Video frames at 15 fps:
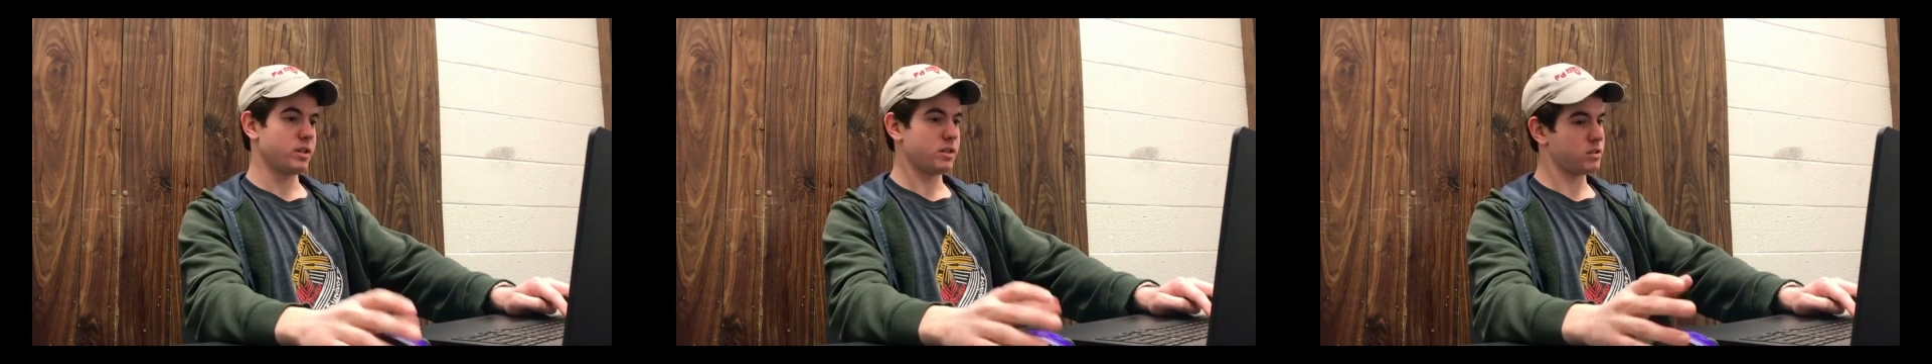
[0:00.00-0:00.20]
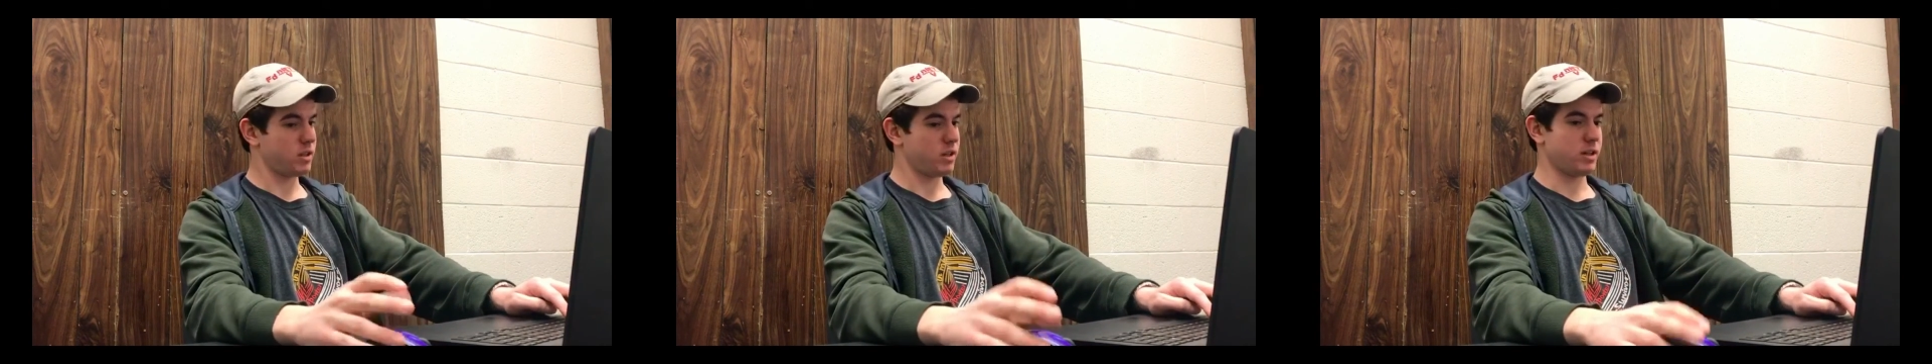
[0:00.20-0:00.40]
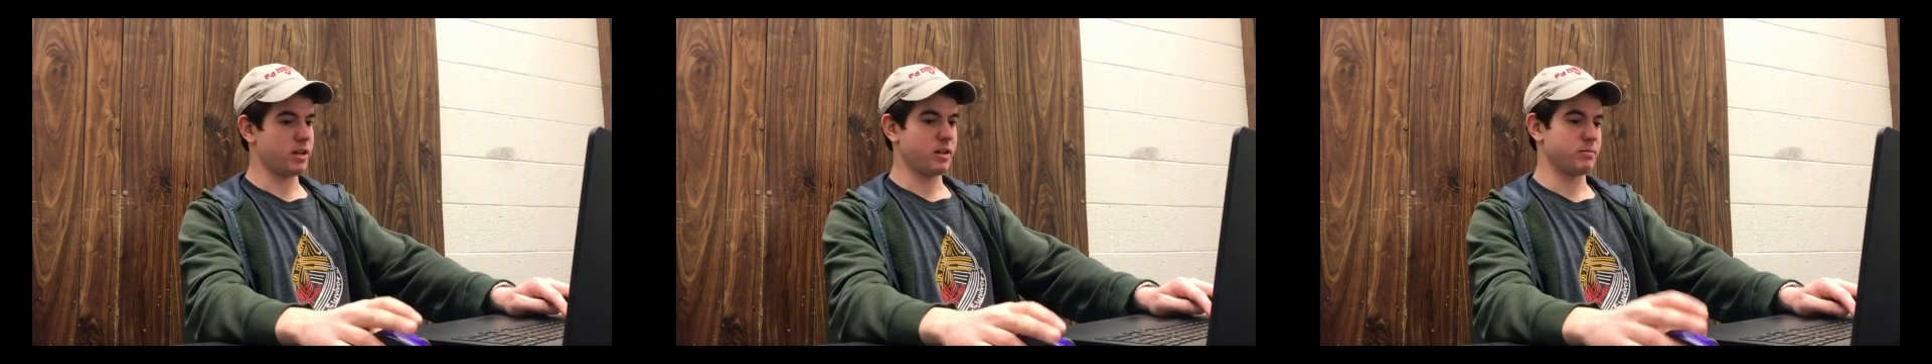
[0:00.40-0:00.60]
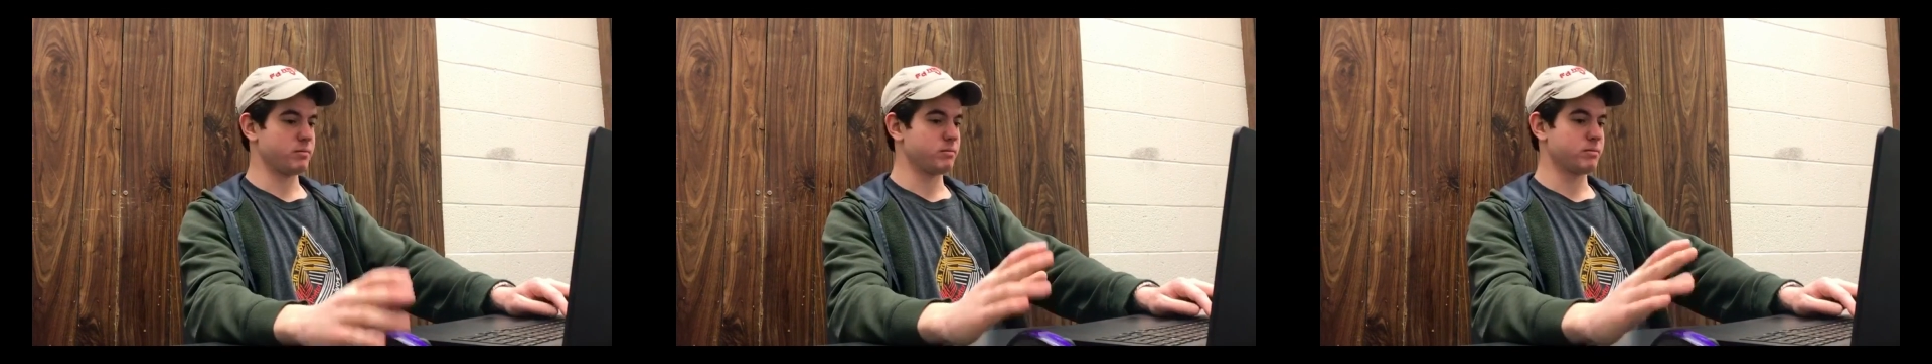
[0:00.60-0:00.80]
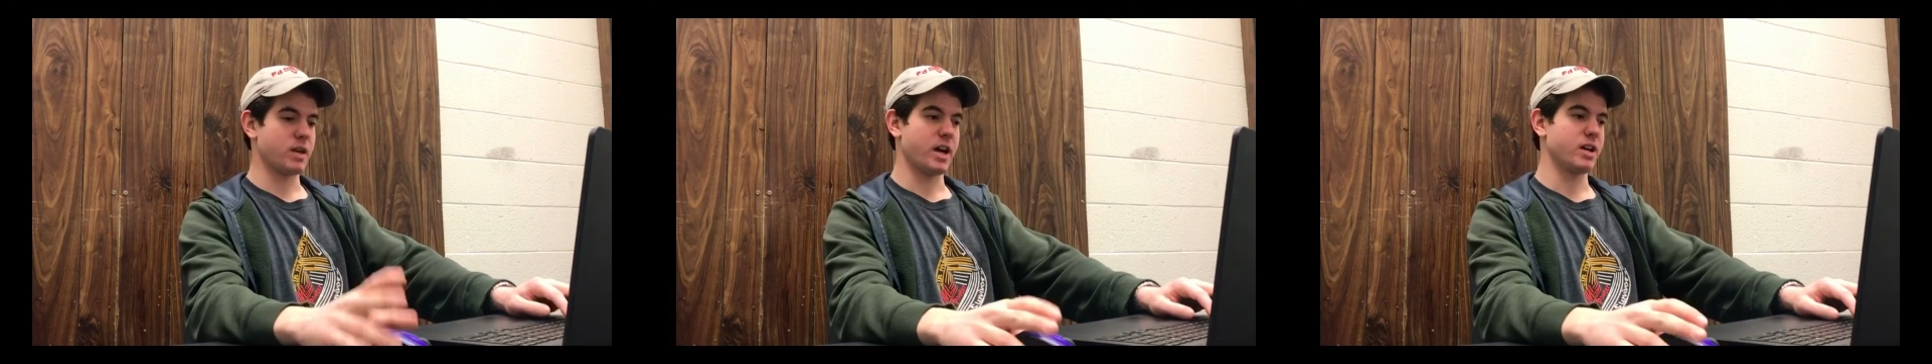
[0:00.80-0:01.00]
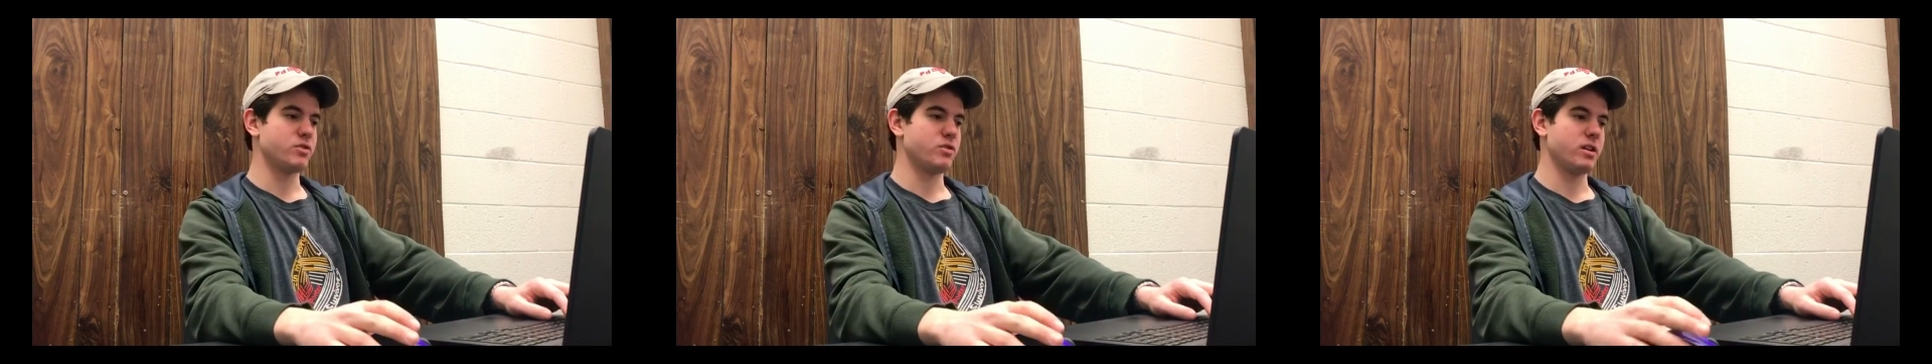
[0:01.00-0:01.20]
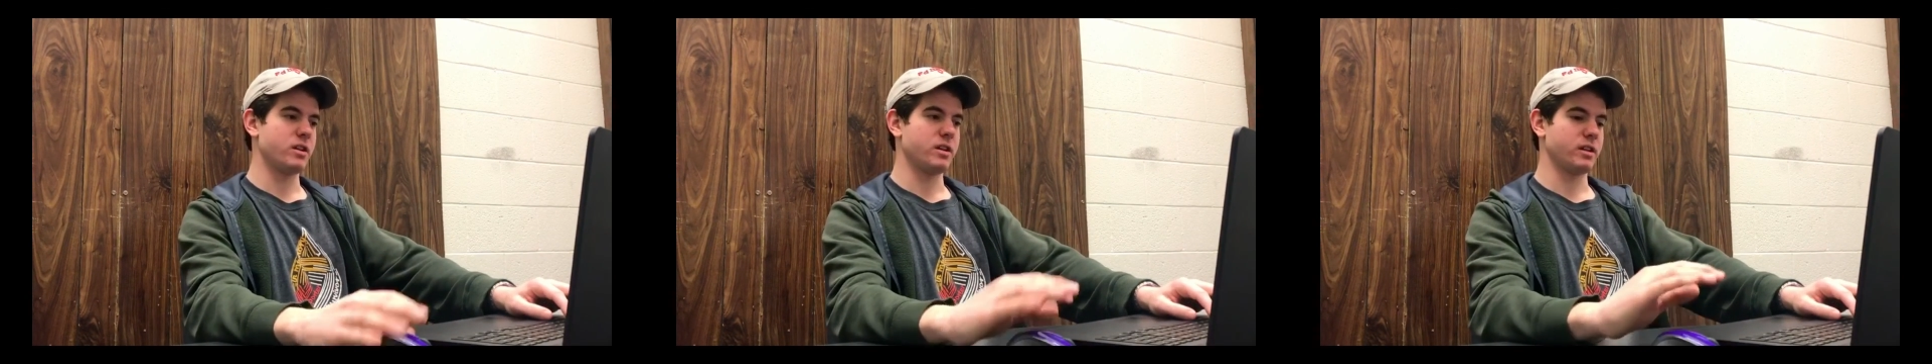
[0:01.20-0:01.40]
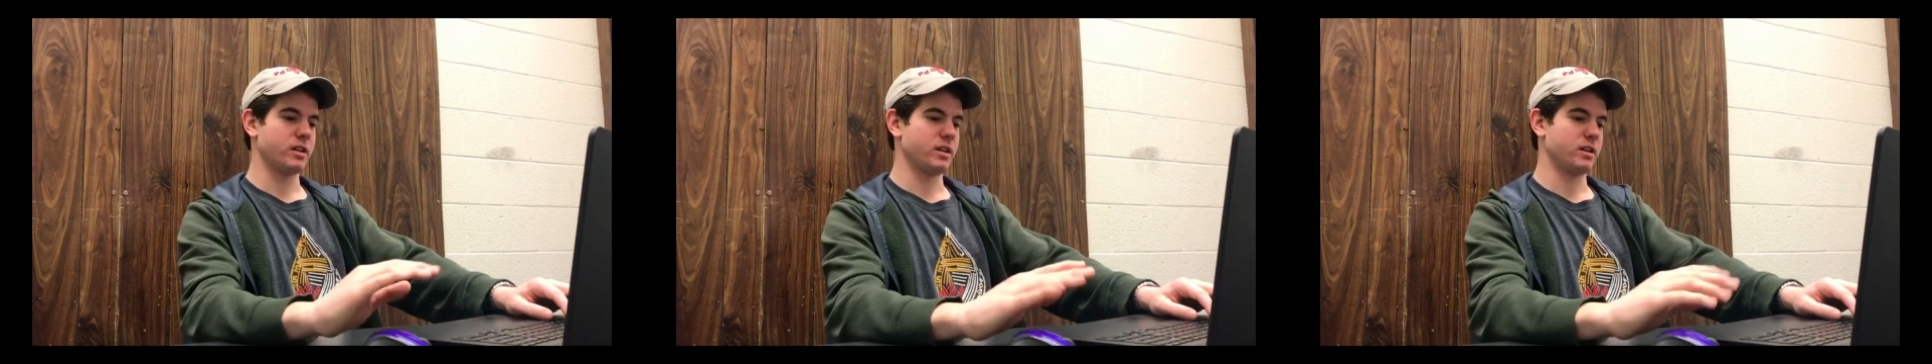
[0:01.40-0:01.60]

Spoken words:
say I'm hydrated,